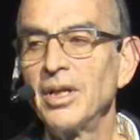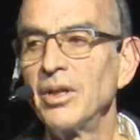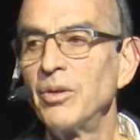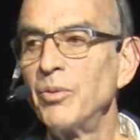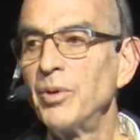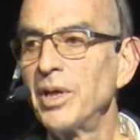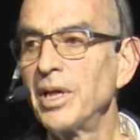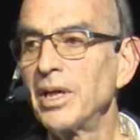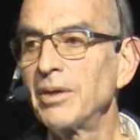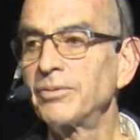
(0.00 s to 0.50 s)

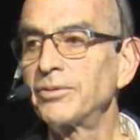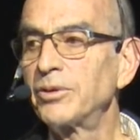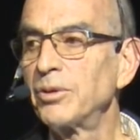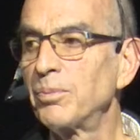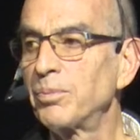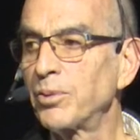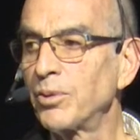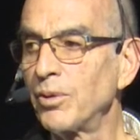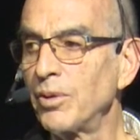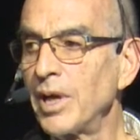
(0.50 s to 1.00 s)
We have to
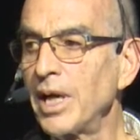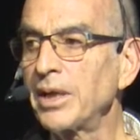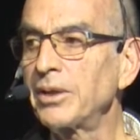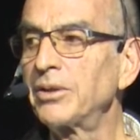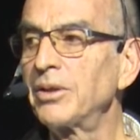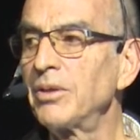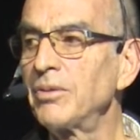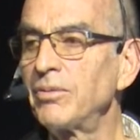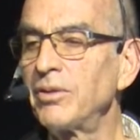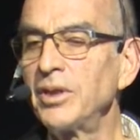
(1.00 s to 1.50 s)

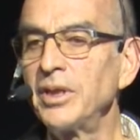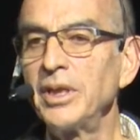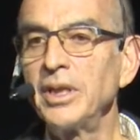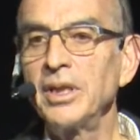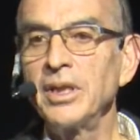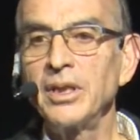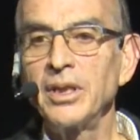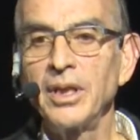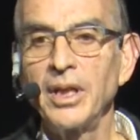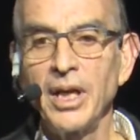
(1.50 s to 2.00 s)
proactively
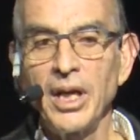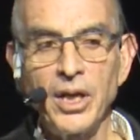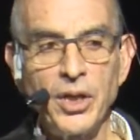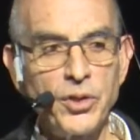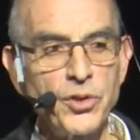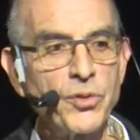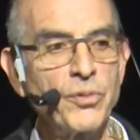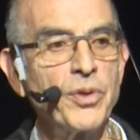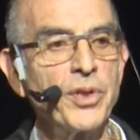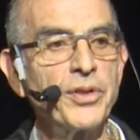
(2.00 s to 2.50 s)

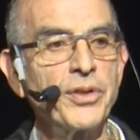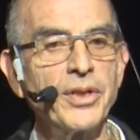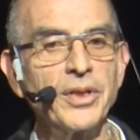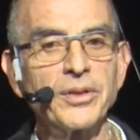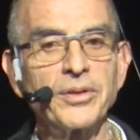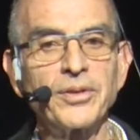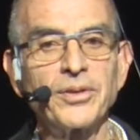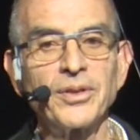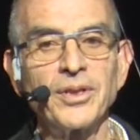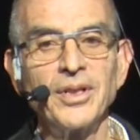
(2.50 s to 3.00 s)
engage with
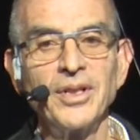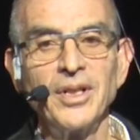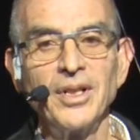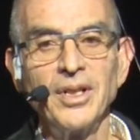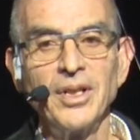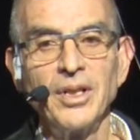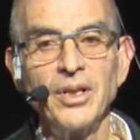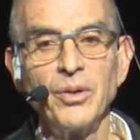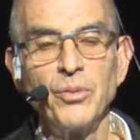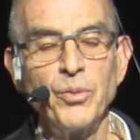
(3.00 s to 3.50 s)
it.
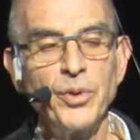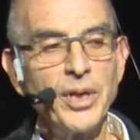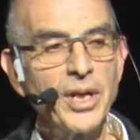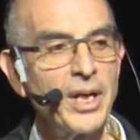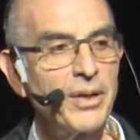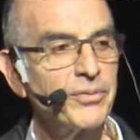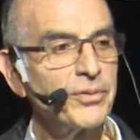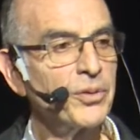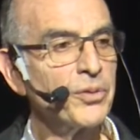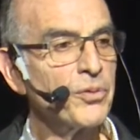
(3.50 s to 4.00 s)
We
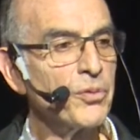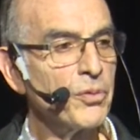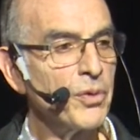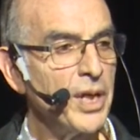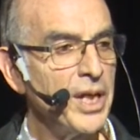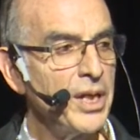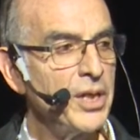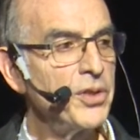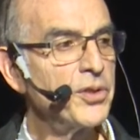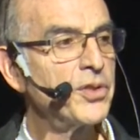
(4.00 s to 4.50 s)
have to
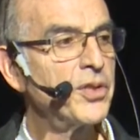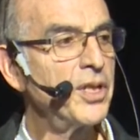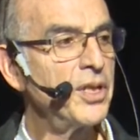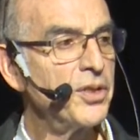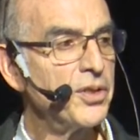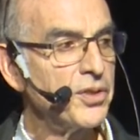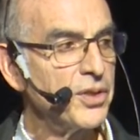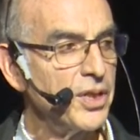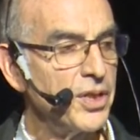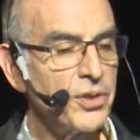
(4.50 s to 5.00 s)
raise
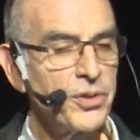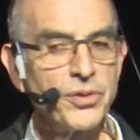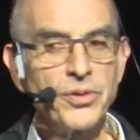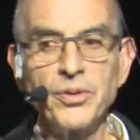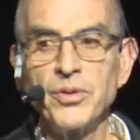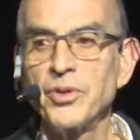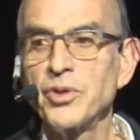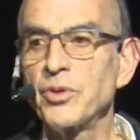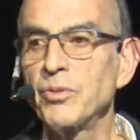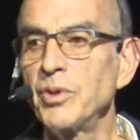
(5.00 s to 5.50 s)
these
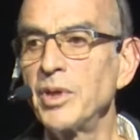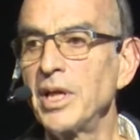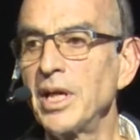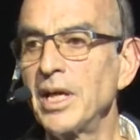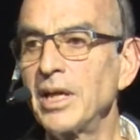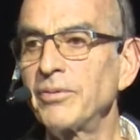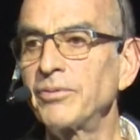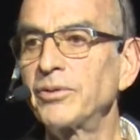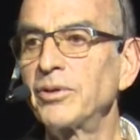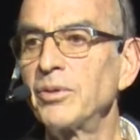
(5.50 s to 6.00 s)
issues. We
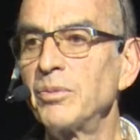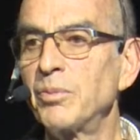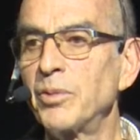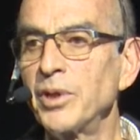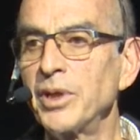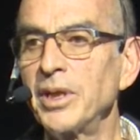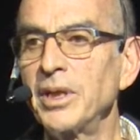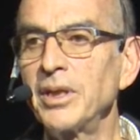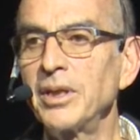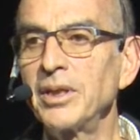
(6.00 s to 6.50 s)
have to
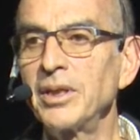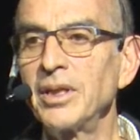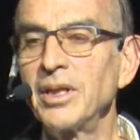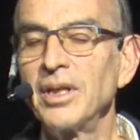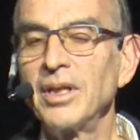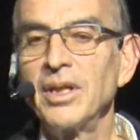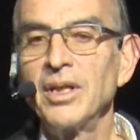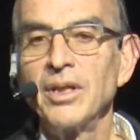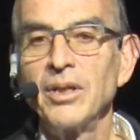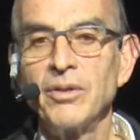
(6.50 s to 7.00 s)
bring
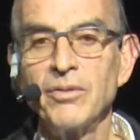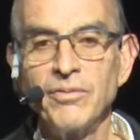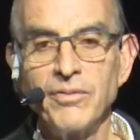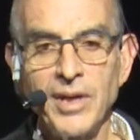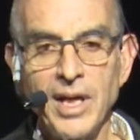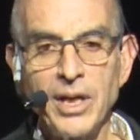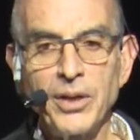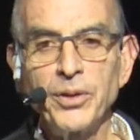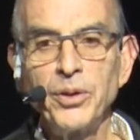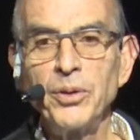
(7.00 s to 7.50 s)

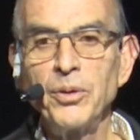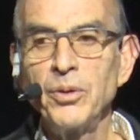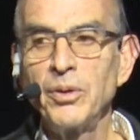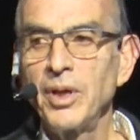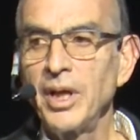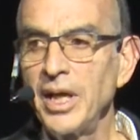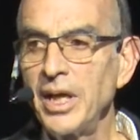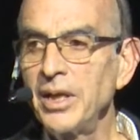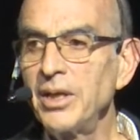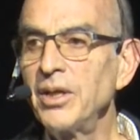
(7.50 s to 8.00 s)

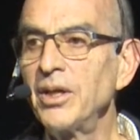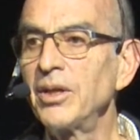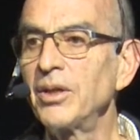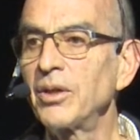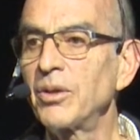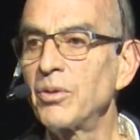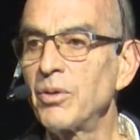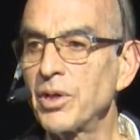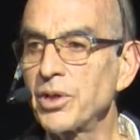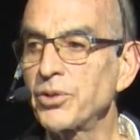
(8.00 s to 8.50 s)
value-laden
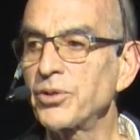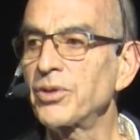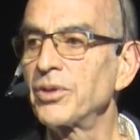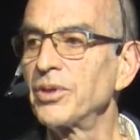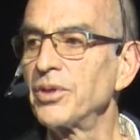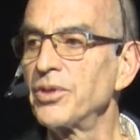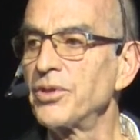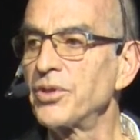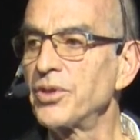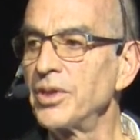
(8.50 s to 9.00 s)

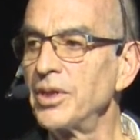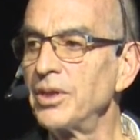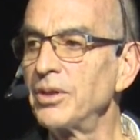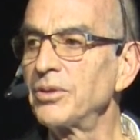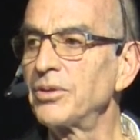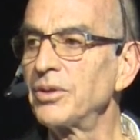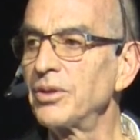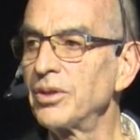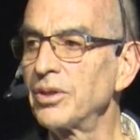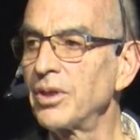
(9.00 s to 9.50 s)
questions
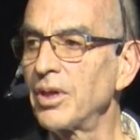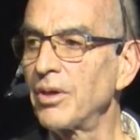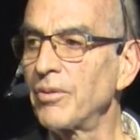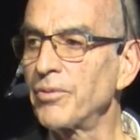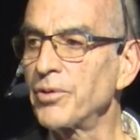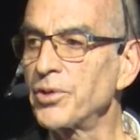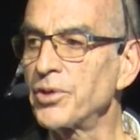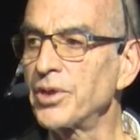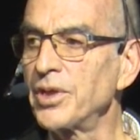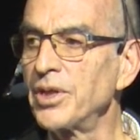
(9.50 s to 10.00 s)
into the
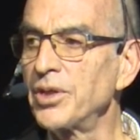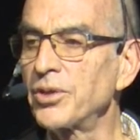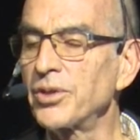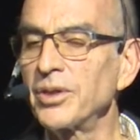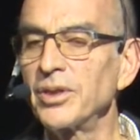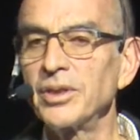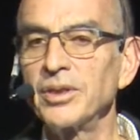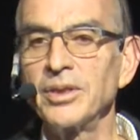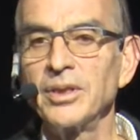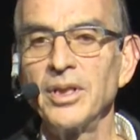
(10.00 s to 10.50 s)

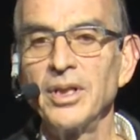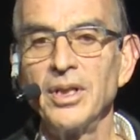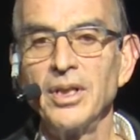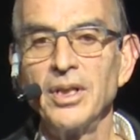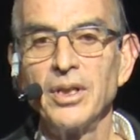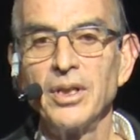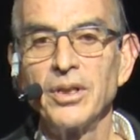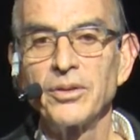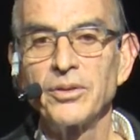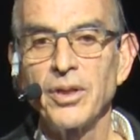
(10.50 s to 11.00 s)
conversation,
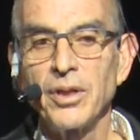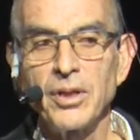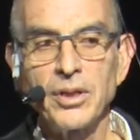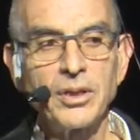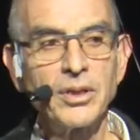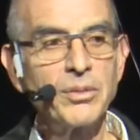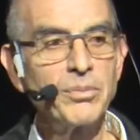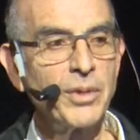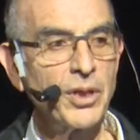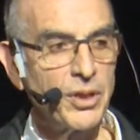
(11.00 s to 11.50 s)
talk
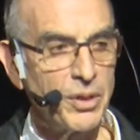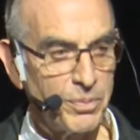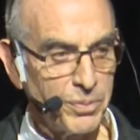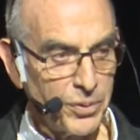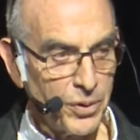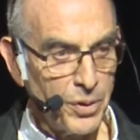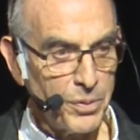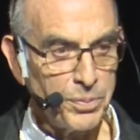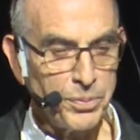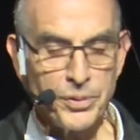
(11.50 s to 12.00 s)
about
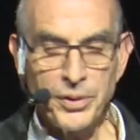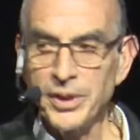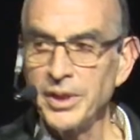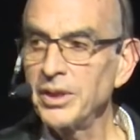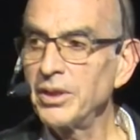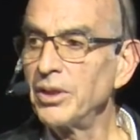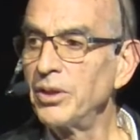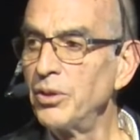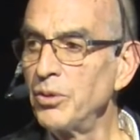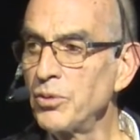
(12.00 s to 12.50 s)

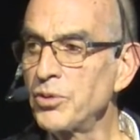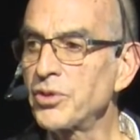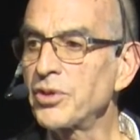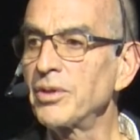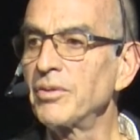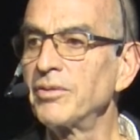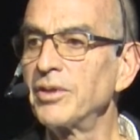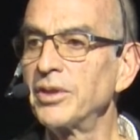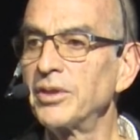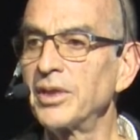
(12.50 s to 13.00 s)
appropriate use
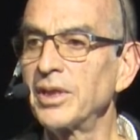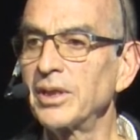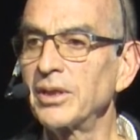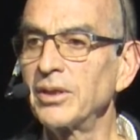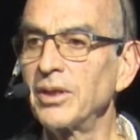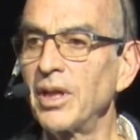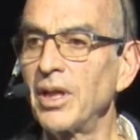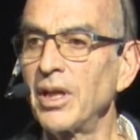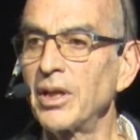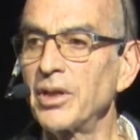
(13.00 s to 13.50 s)
of the
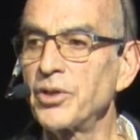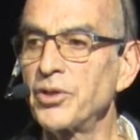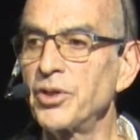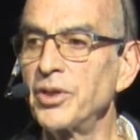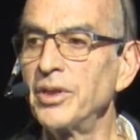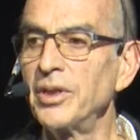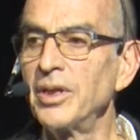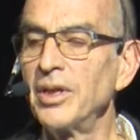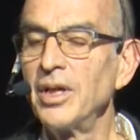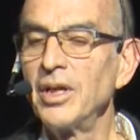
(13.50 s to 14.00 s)

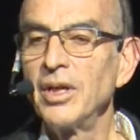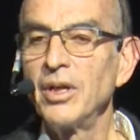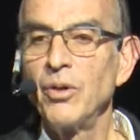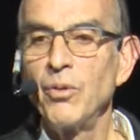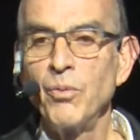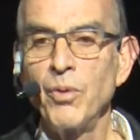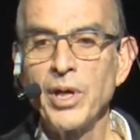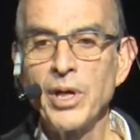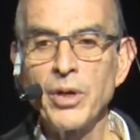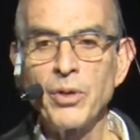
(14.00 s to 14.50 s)
technology,
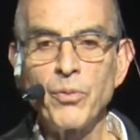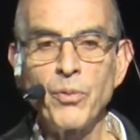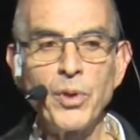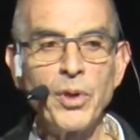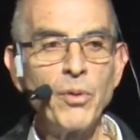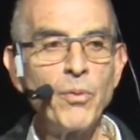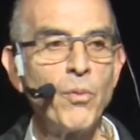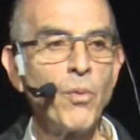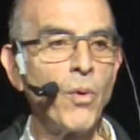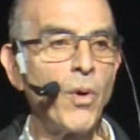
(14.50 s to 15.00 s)
where we
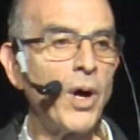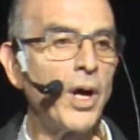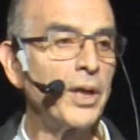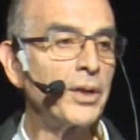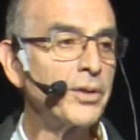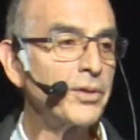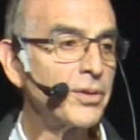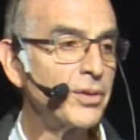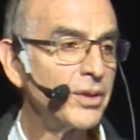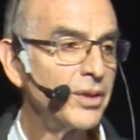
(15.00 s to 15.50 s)

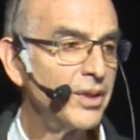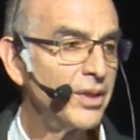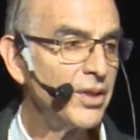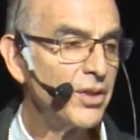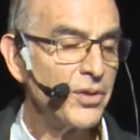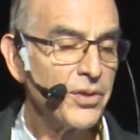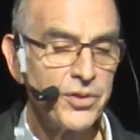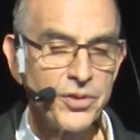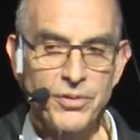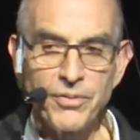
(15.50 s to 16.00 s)
want
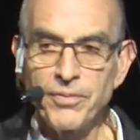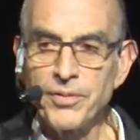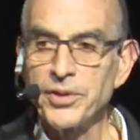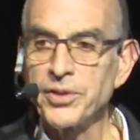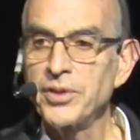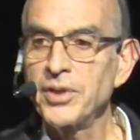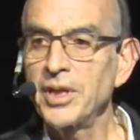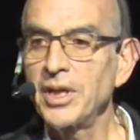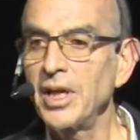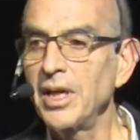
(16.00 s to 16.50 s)

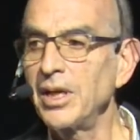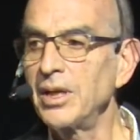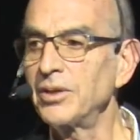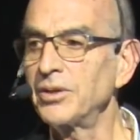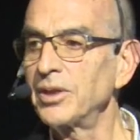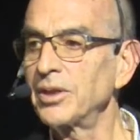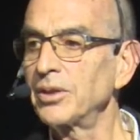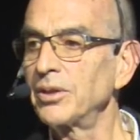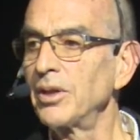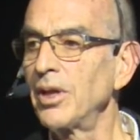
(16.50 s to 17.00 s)
sophisticated
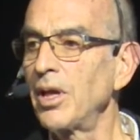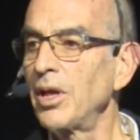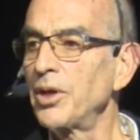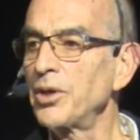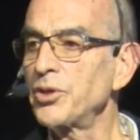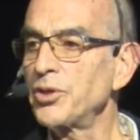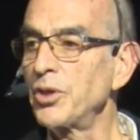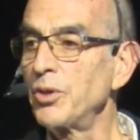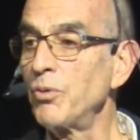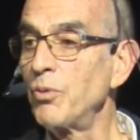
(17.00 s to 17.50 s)

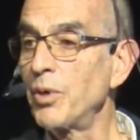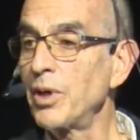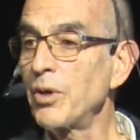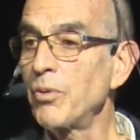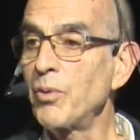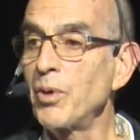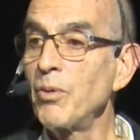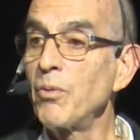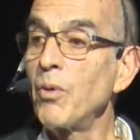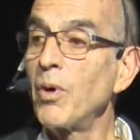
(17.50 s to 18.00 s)
technology, where
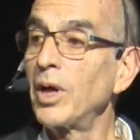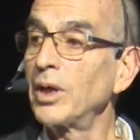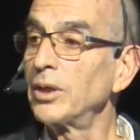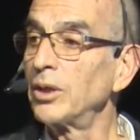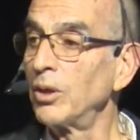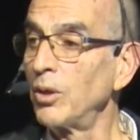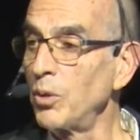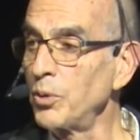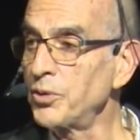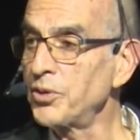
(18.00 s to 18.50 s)
we want
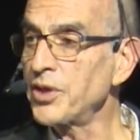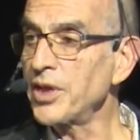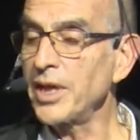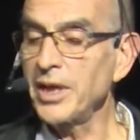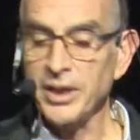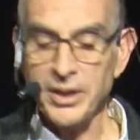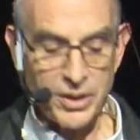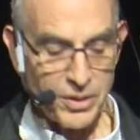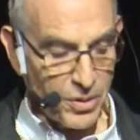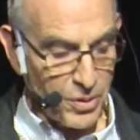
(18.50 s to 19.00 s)

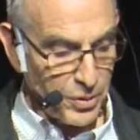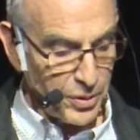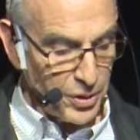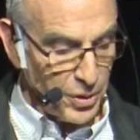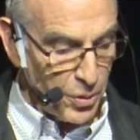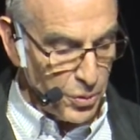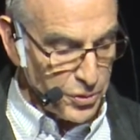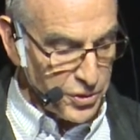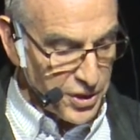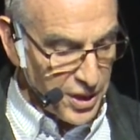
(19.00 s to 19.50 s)
low-tech or
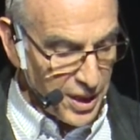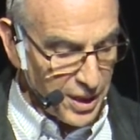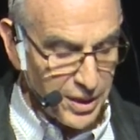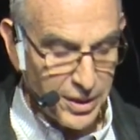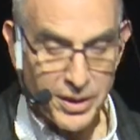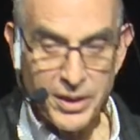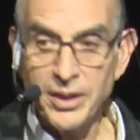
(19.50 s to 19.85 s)
no-tech